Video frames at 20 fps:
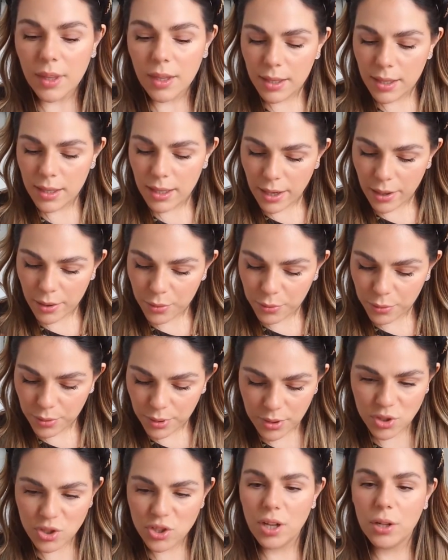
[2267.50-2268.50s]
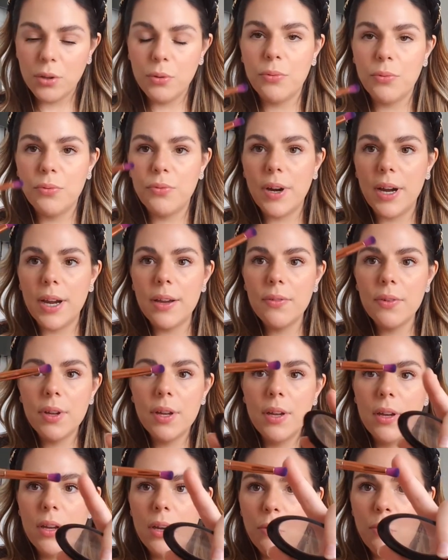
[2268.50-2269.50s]
Yeah, Aura Shadow 5,
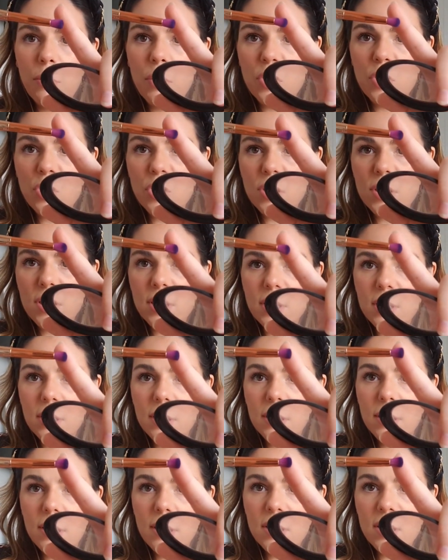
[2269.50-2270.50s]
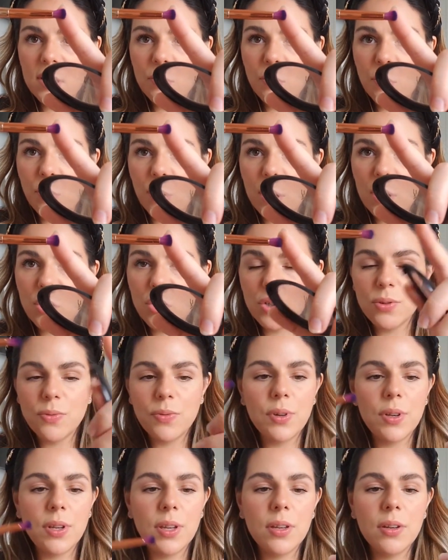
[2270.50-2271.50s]
which is this brush
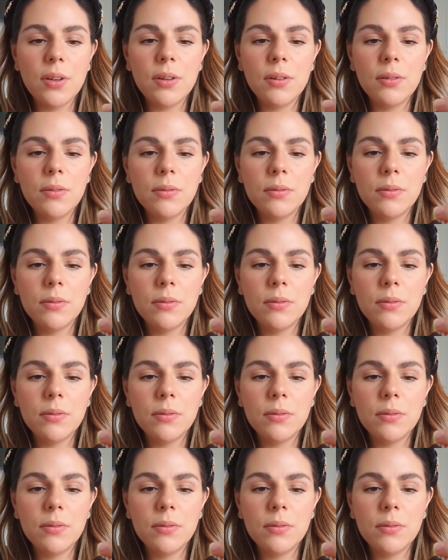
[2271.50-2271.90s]
over here.